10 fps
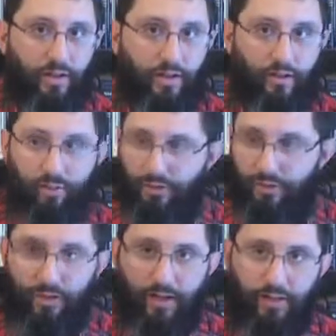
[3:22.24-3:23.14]
Right? You don't
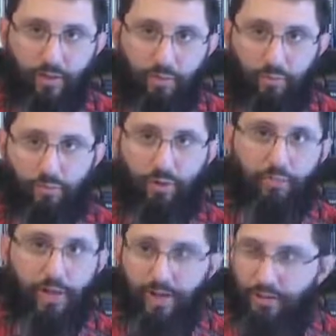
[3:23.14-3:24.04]
just go out and go,
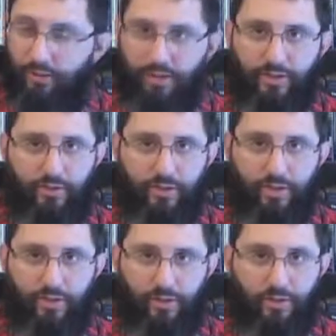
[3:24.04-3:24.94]
boom, that guy, oh, he's a
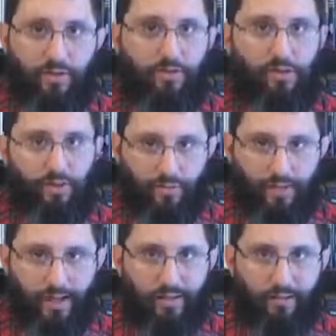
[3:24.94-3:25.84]
Christian. You can you can
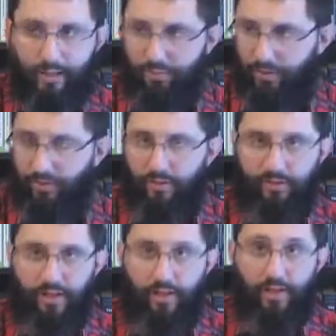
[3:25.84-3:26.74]
rely on that brother
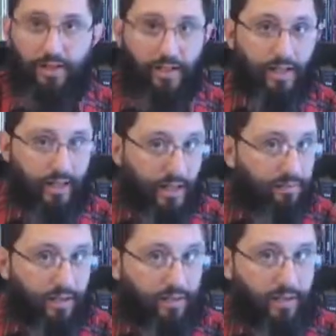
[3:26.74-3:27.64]
over there. And
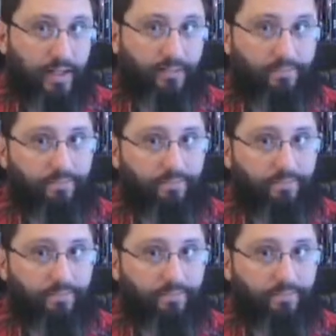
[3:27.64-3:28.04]
I've done that.